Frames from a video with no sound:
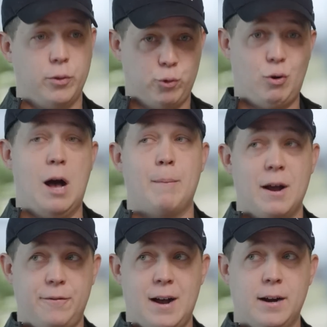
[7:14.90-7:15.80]
through trial
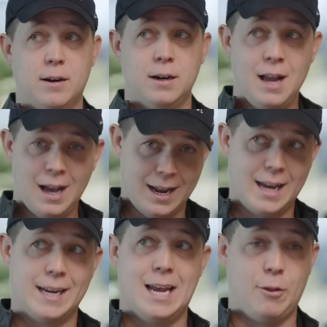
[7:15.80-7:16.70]
by fire on
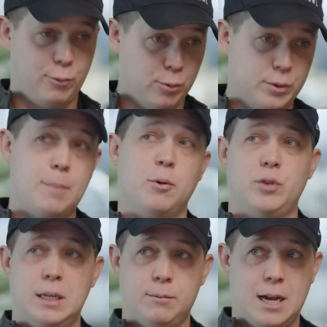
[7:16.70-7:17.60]
how to get through double
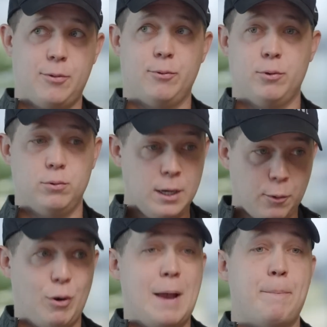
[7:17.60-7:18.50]
teams, get through
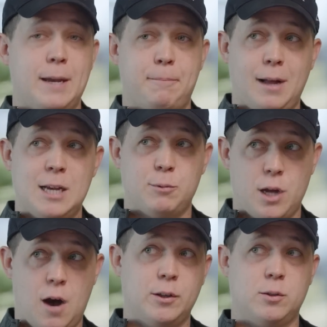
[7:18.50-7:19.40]
great big plays when
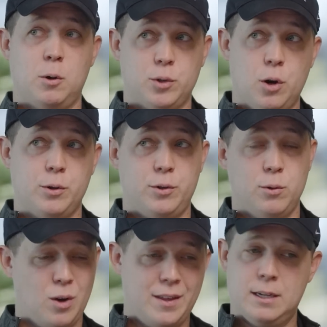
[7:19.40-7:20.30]
the offense is supposed to go to you
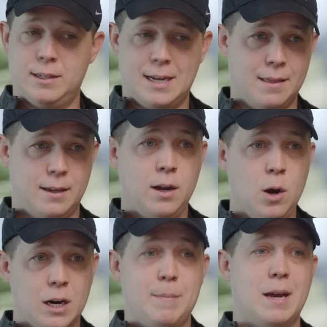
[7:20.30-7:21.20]
too. So I think he's a guy that
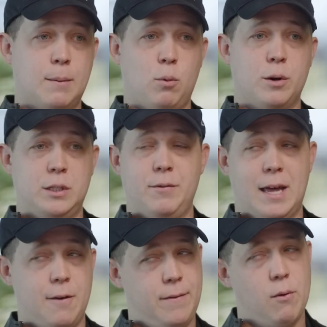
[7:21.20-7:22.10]
could be a number one receiver
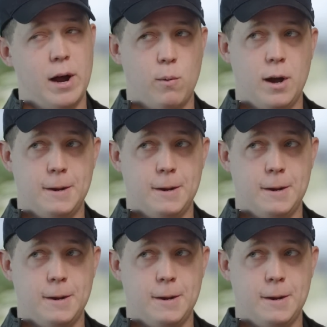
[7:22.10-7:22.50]
in the NFL right away.